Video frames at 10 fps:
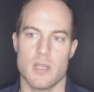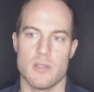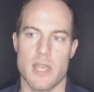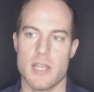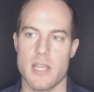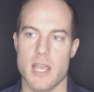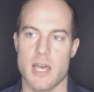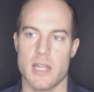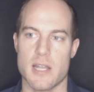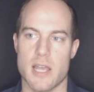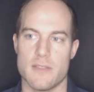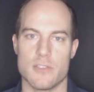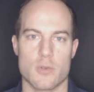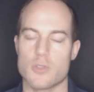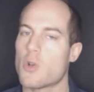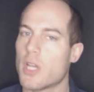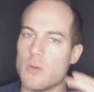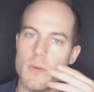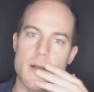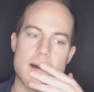And Andy had these questions.
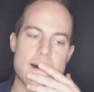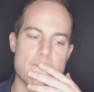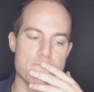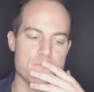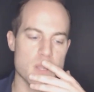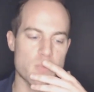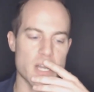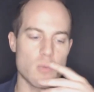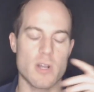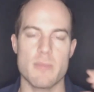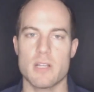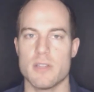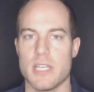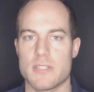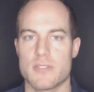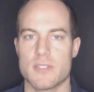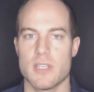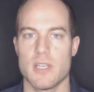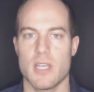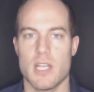Okay, Brandon, what about this?
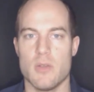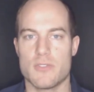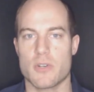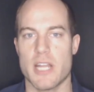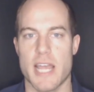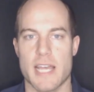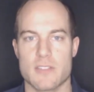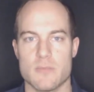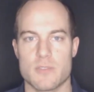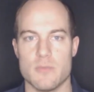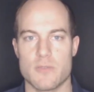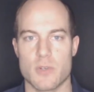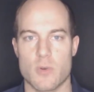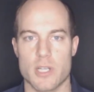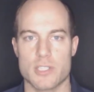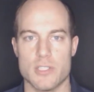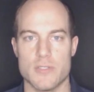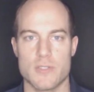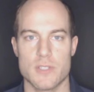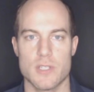And he was starting to ask him some different
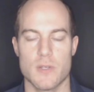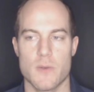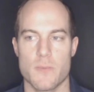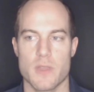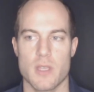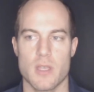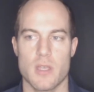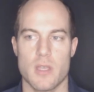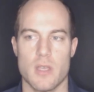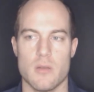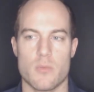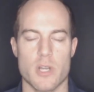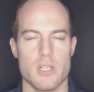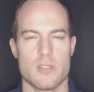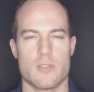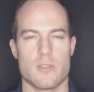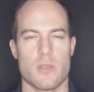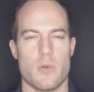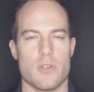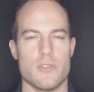questions. And Brandon just
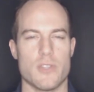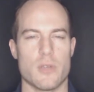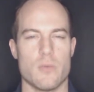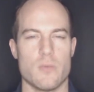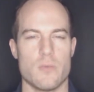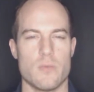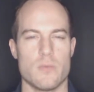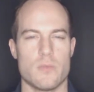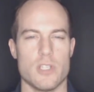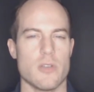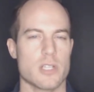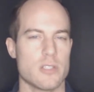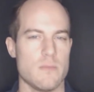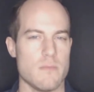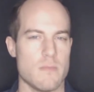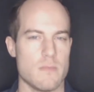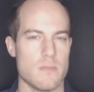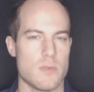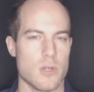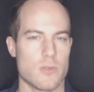like paused. He's like, did you actually
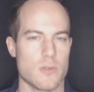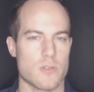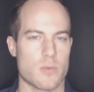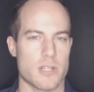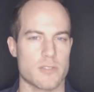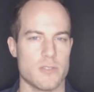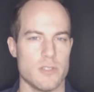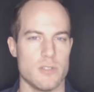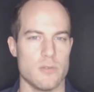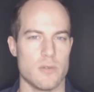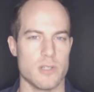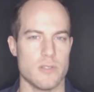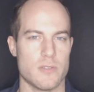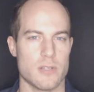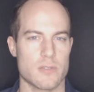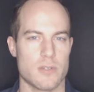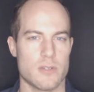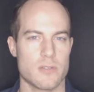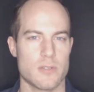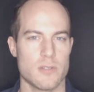go through this process and do one sales
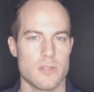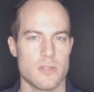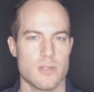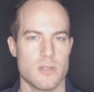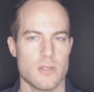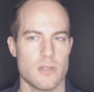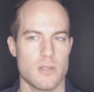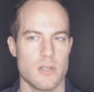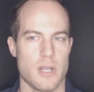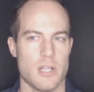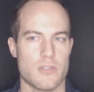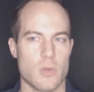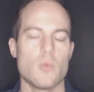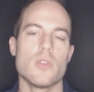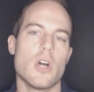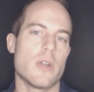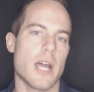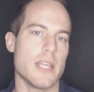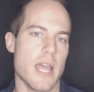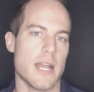calls? And he's like, well, no,
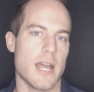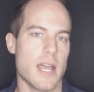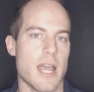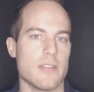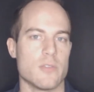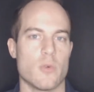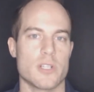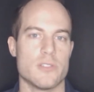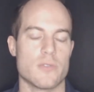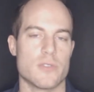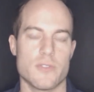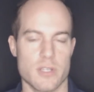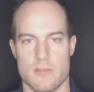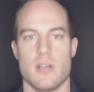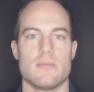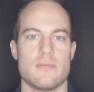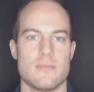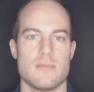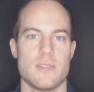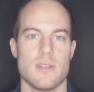not yet. I had some questions first. He's like, no,
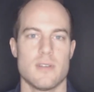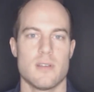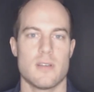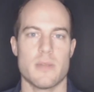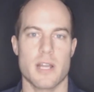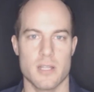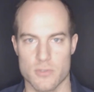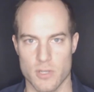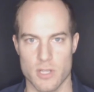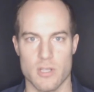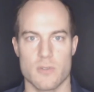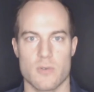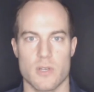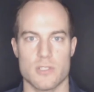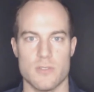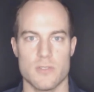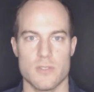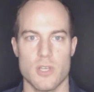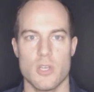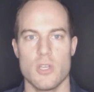I'm not answering any of your questions.
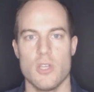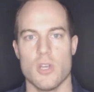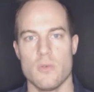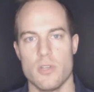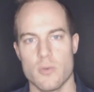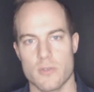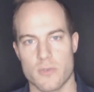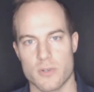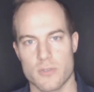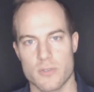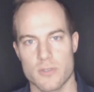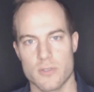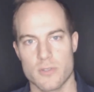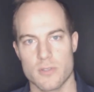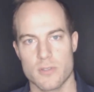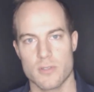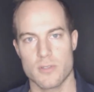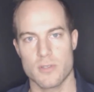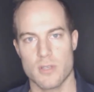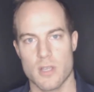Go do it first
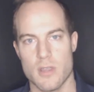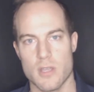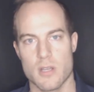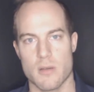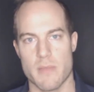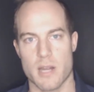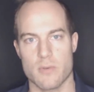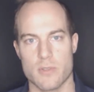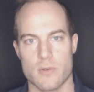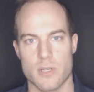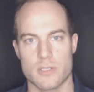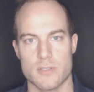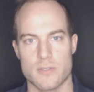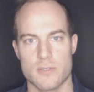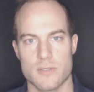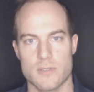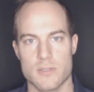and then come back with your questions.